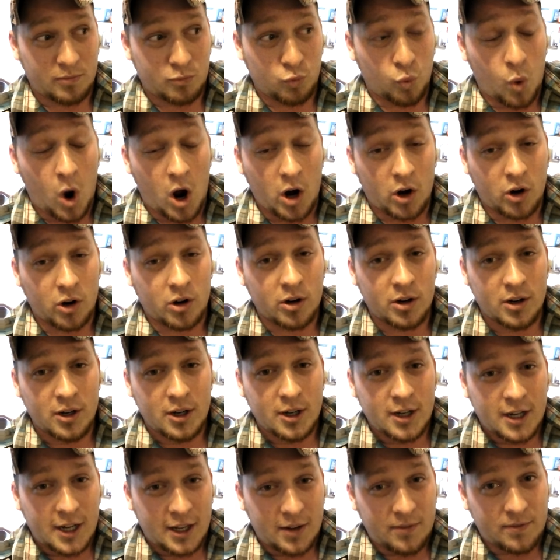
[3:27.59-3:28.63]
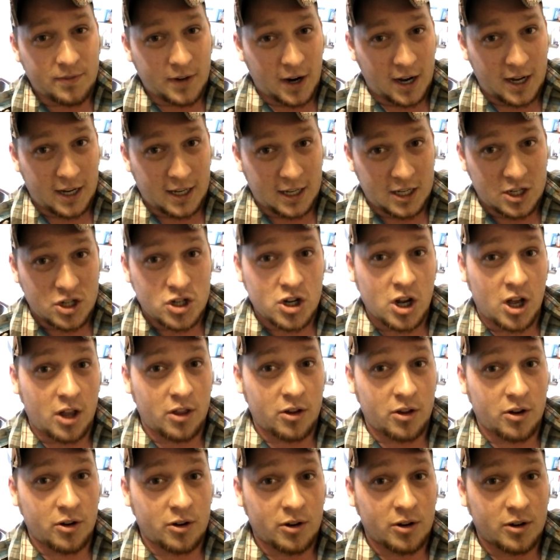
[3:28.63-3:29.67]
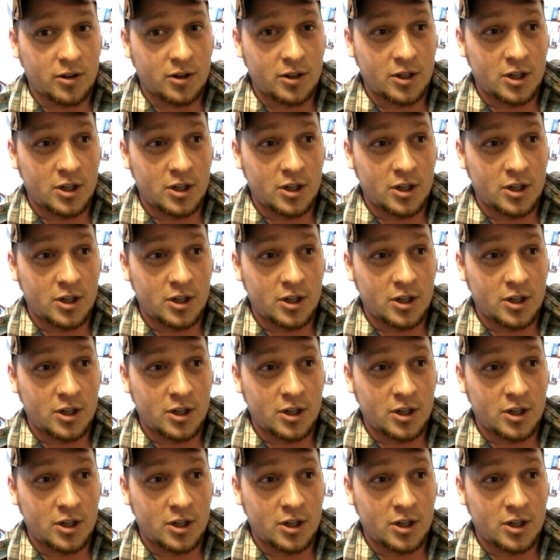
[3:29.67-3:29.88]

water and fighting each other